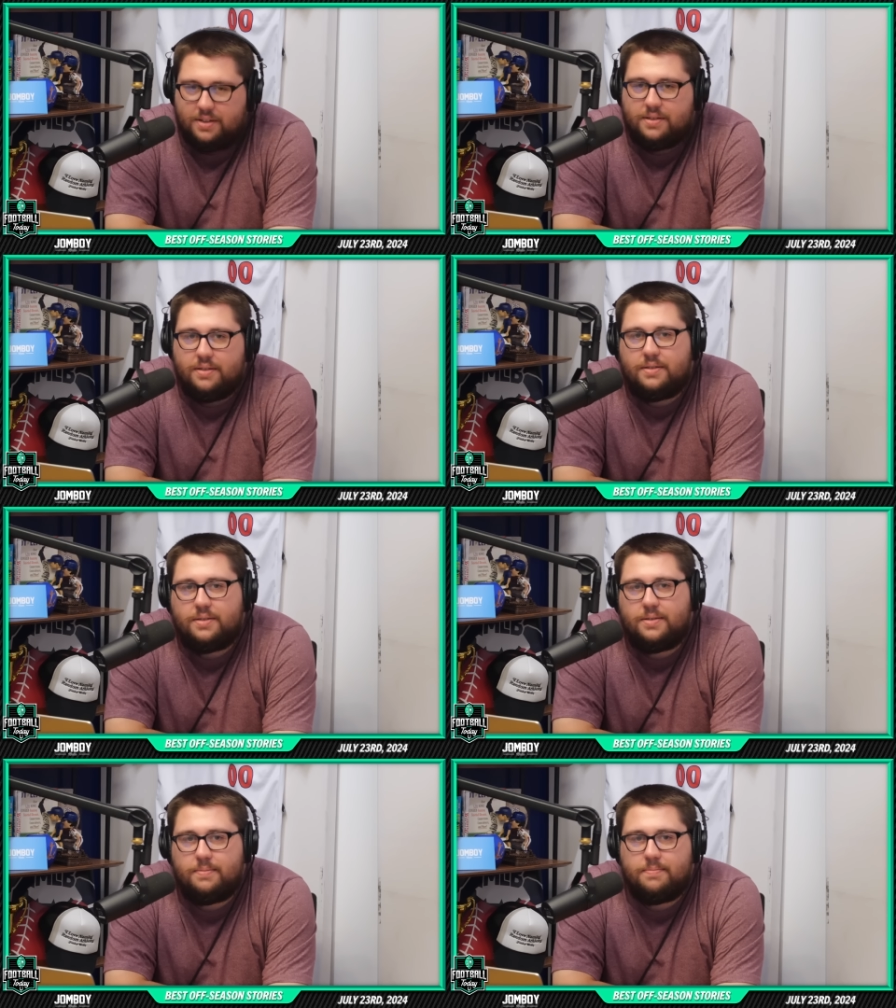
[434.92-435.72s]
this
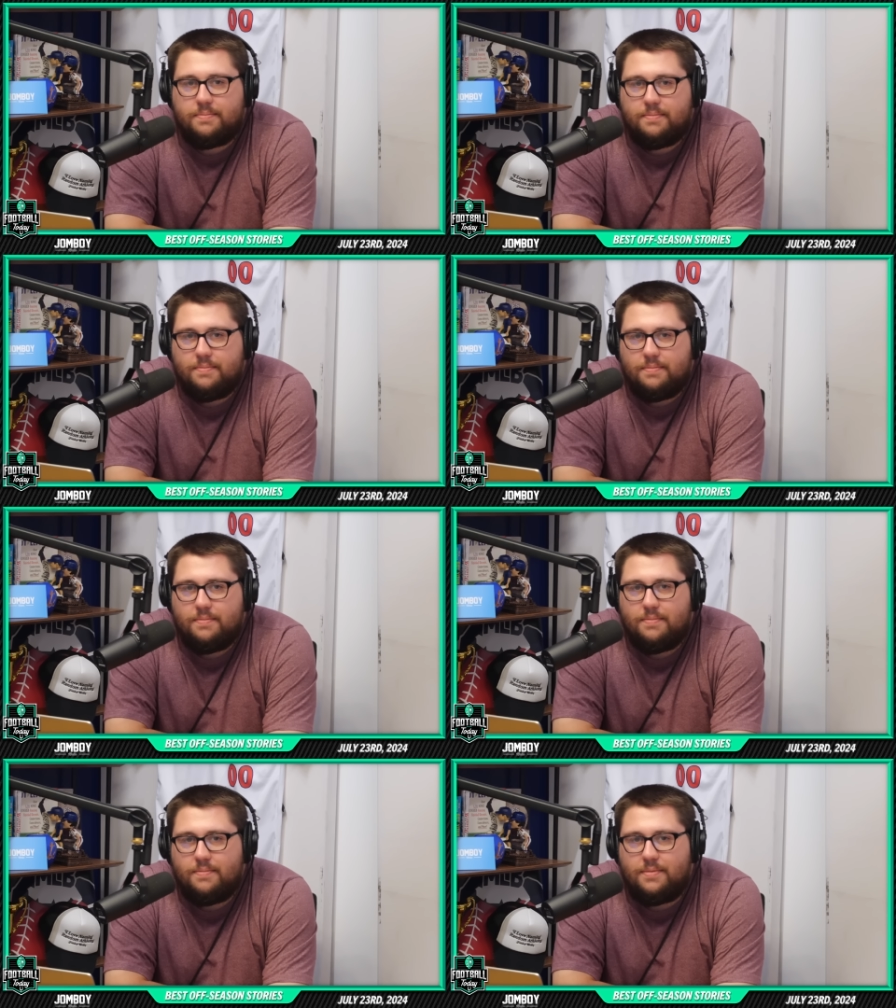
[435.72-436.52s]
is
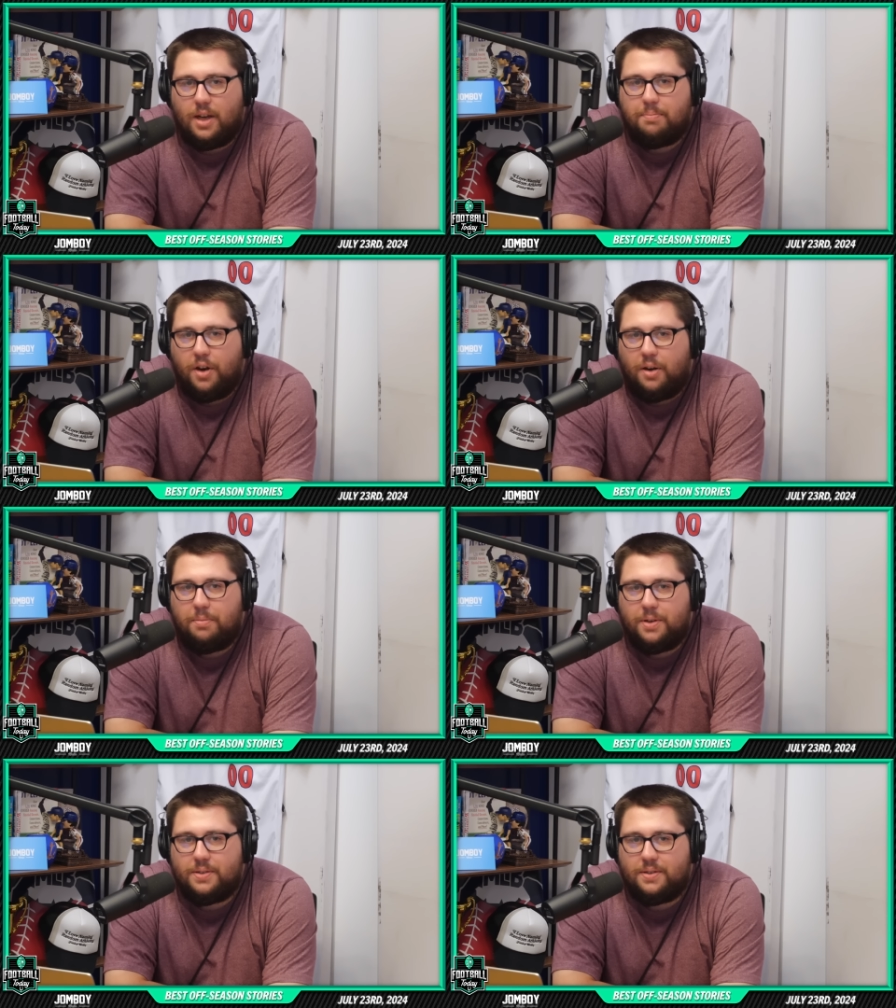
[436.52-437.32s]
up there
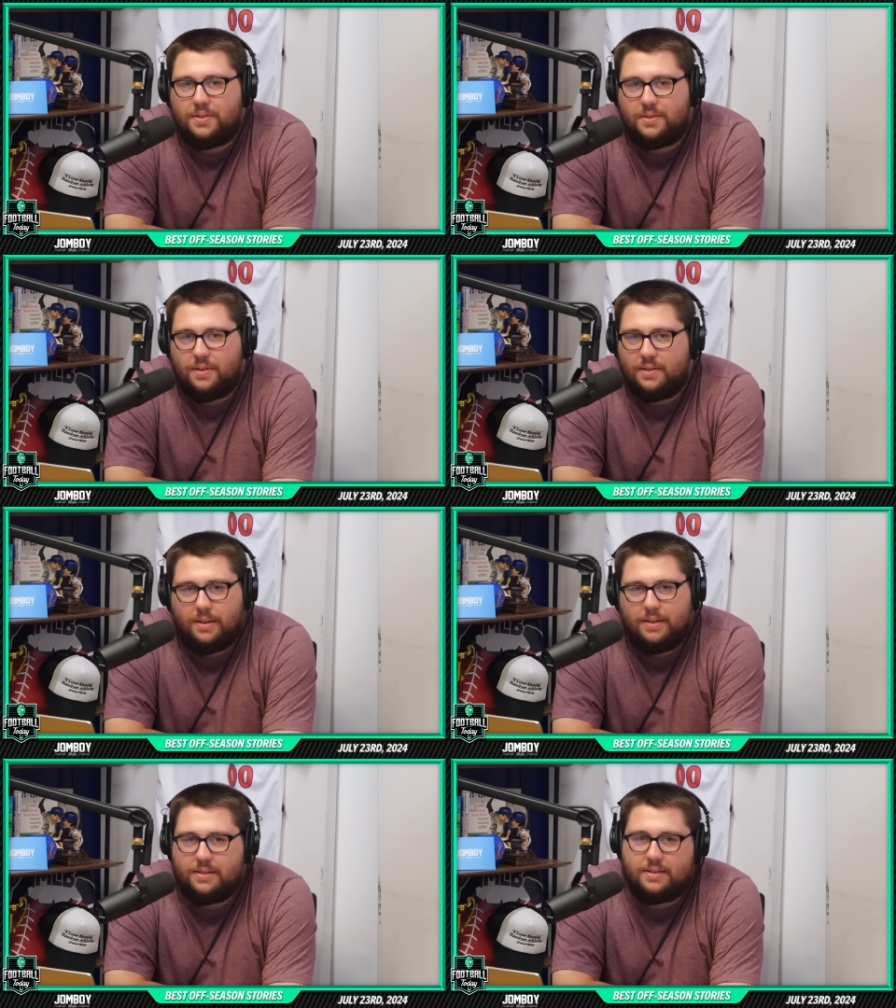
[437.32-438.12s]
because it's
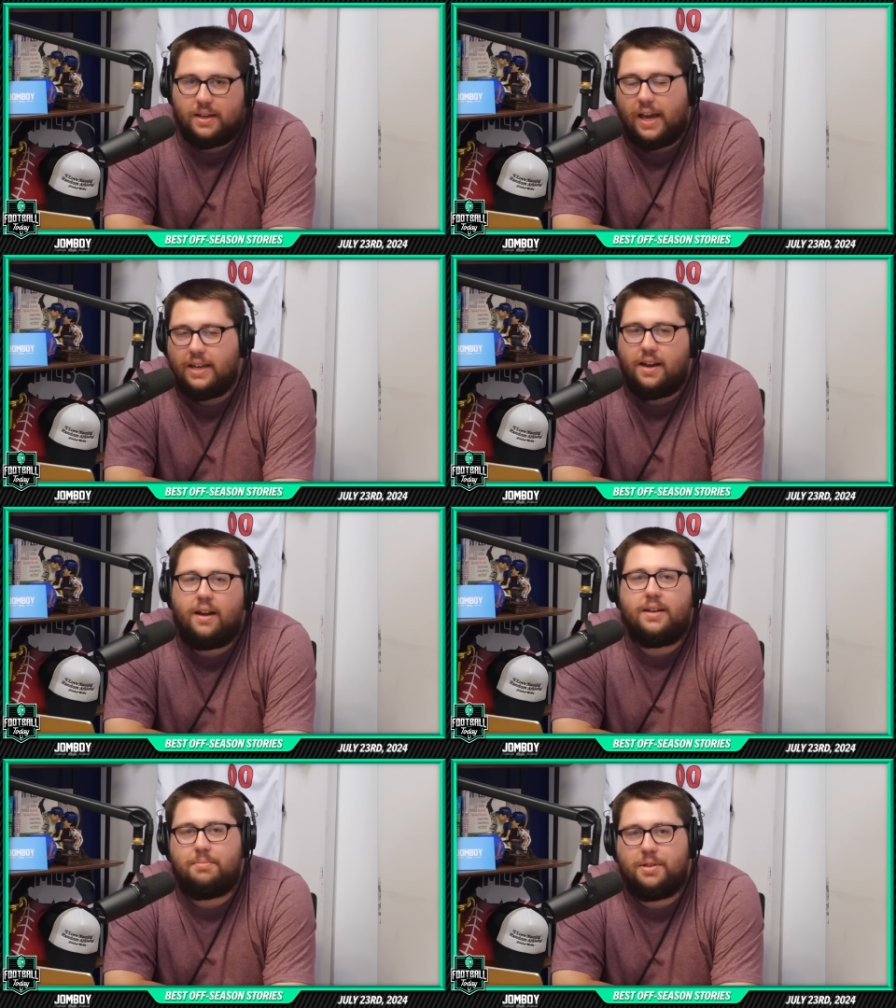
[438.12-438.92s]
uh, this is like eight,
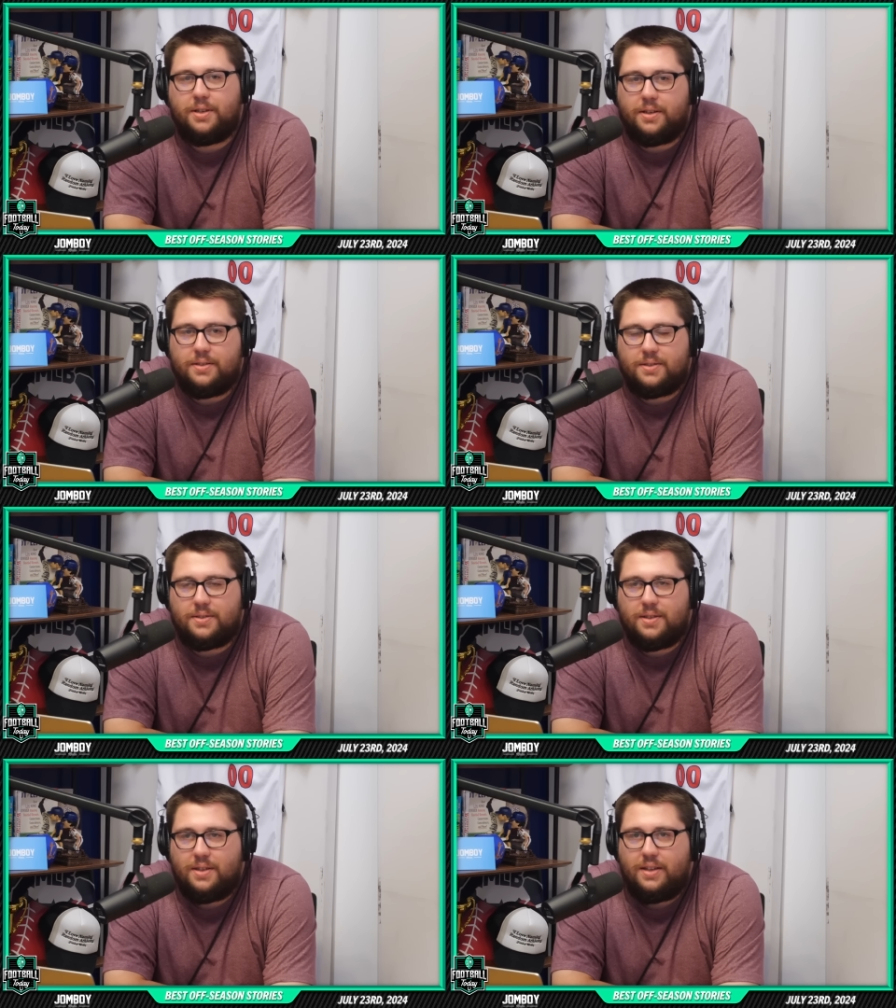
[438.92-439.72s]
nine because